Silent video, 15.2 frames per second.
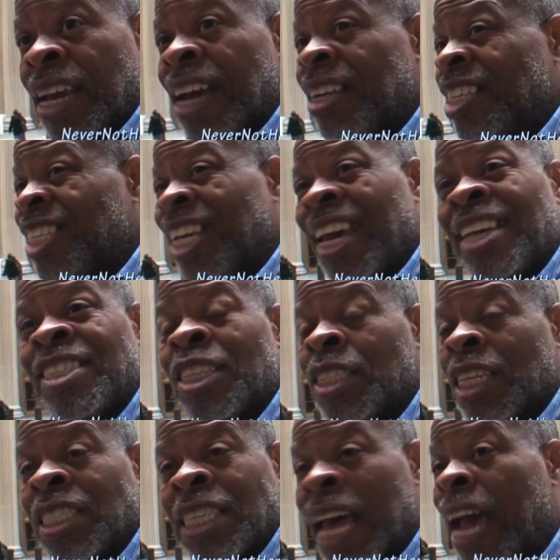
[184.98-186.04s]
not a change in
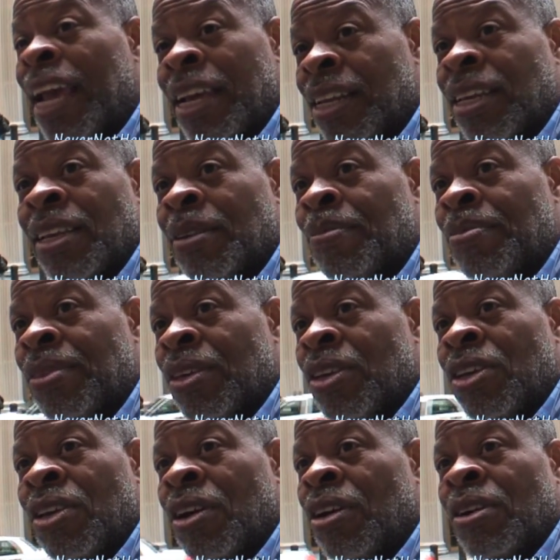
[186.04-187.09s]
society.
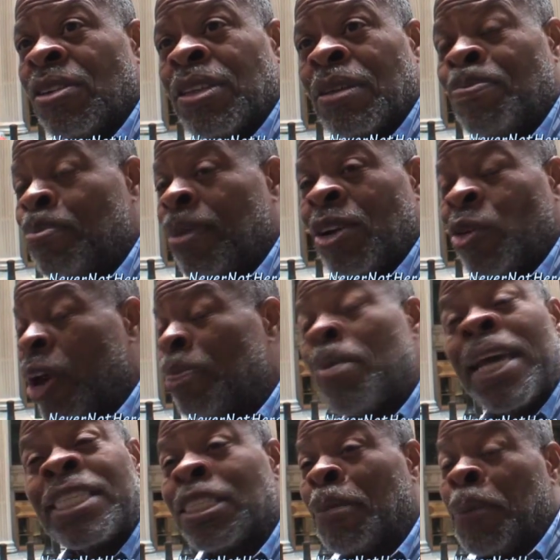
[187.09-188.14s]
You know, the great
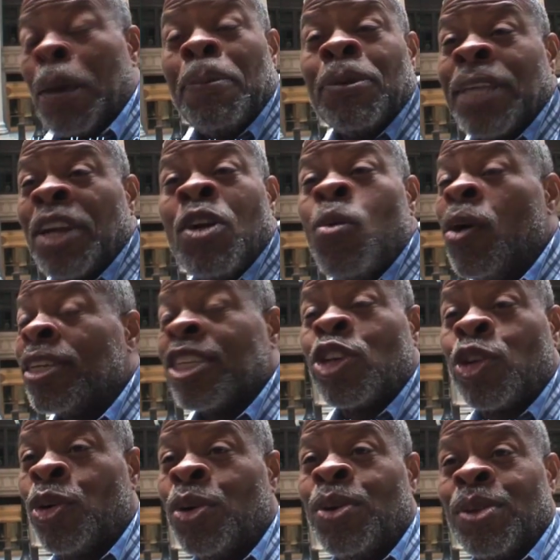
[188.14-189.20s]
masses of people, they don't want the
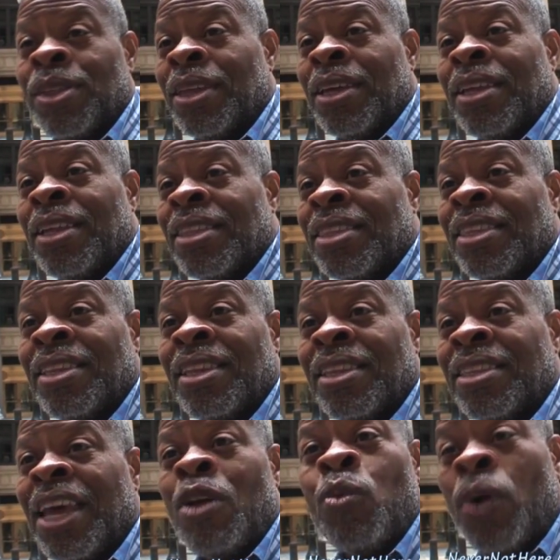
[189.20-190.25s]
truth.
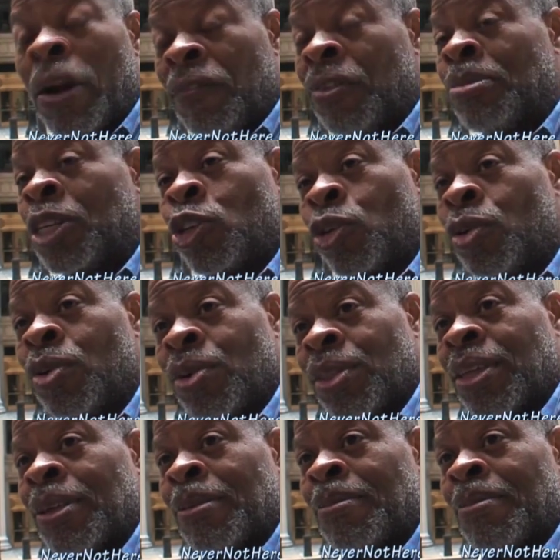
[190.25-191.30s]
They run from the truth.